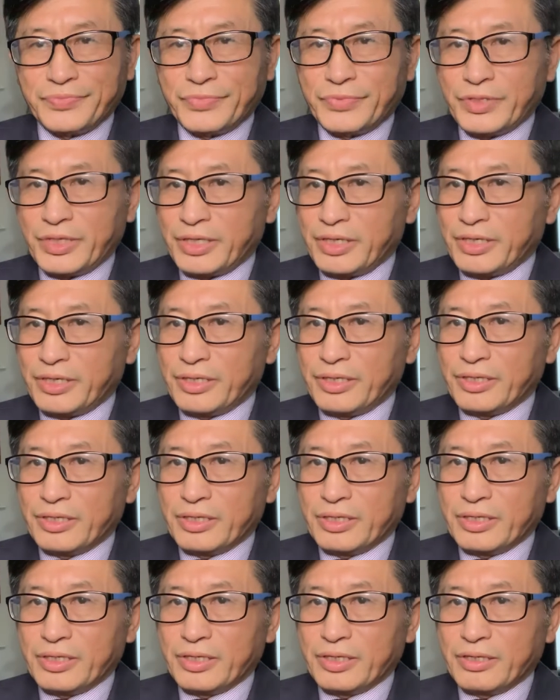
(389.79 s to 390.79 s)
the
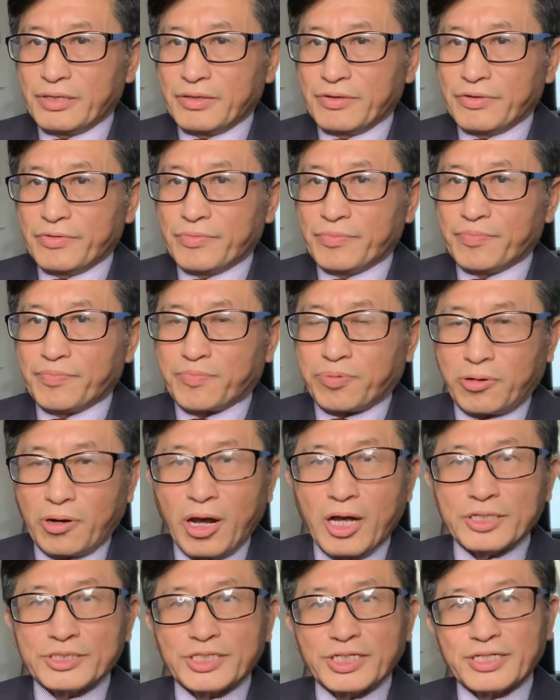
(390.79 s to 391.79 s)

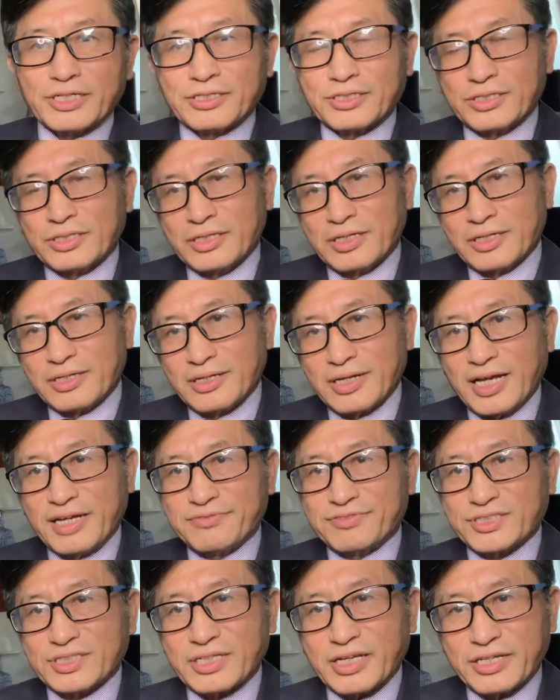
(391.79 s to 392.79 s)
project
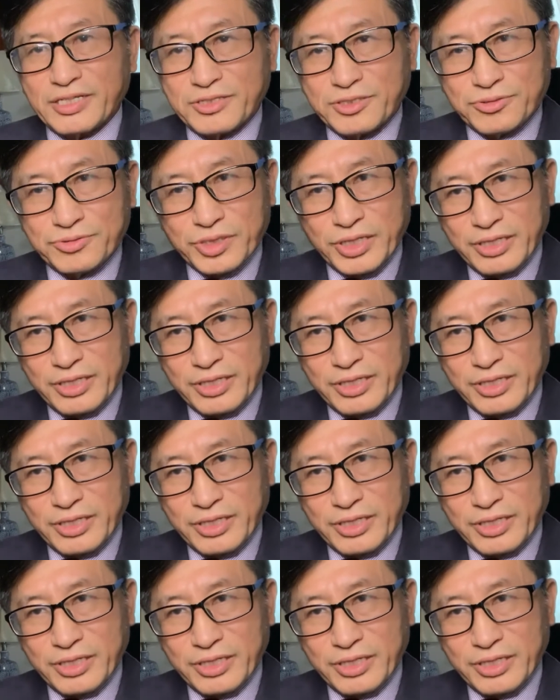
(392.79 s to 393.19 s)
life cycle.